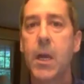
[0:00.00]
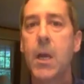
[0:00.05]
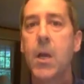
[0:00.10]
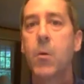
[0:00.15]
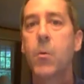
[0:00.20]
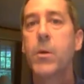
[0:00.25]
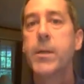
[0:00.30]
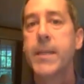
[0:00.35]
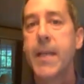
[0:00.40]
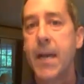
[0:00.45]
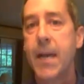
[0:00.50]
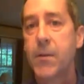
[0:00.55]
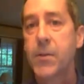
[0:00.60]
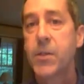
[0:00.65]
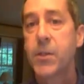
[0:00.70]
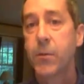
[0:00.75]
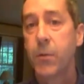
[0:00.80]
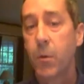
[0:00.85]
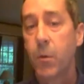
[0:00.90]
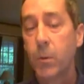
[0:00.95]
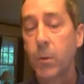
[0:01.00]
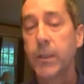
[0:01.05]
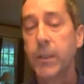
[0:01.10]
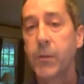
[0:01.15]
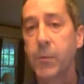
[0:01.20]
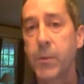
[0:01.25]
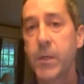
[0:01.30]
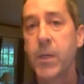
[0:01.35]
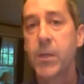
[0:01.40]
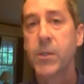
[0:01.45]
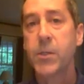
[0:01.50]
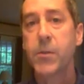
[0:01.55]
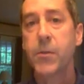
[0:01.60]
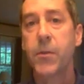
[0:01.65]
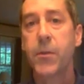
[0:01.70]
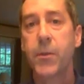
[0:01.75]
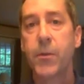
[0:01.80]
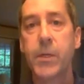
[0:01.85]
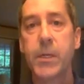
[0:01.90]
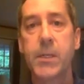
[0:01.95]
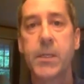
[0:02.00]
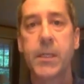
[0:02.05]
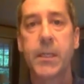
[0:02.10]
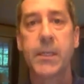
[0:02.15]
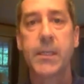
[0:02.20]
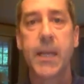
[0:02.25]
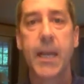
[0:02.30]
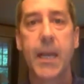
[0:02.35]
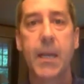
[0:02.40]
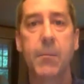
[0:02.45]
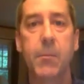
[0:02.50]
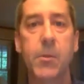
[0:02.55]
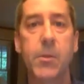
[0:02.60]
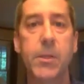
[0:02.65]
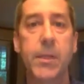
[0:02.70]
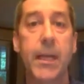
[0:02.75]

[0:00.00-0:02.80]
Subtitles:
we're down to only 336 animals.